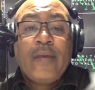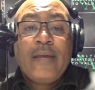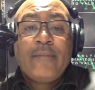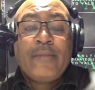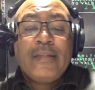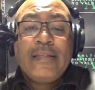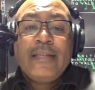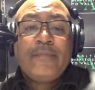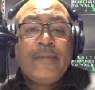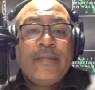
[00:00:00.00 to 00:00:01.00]
And
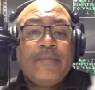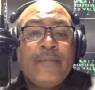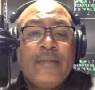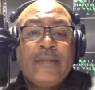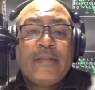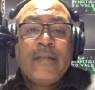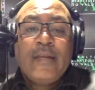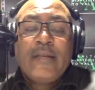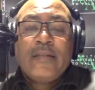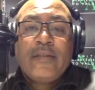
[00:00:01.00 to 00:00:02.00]
please, please, please
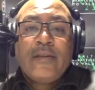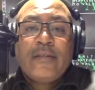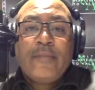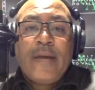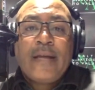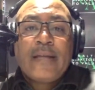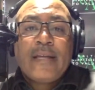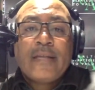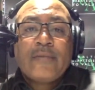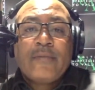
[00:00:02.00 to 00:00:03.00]
share these
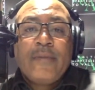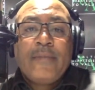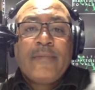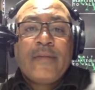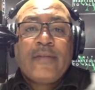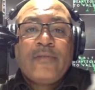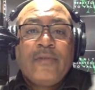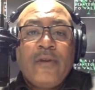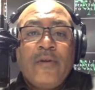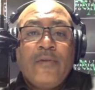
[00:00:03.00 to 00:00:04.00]
podcasts with people that you
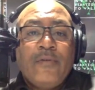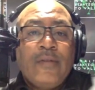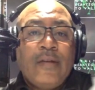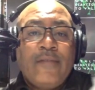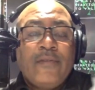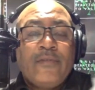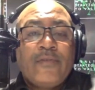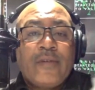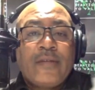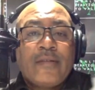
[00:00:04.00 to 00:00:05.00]
know, you love, and you
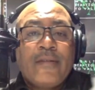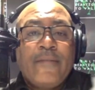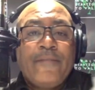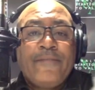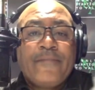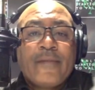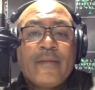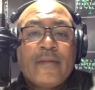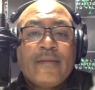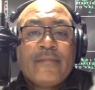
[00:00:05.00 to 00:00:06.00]
trust.
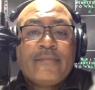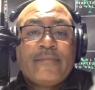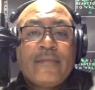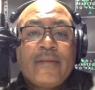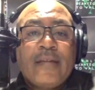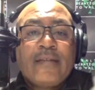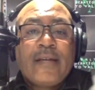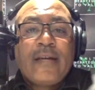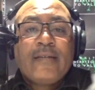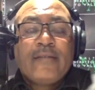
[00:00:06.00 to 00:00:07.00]
Thanks,
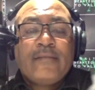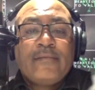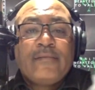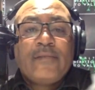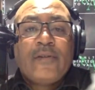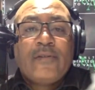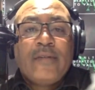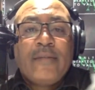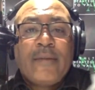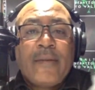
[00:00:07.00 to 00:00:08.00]
guys. Talk to you
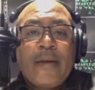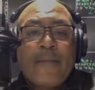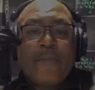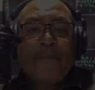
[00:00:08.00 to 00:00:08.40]
later. Bye-bye.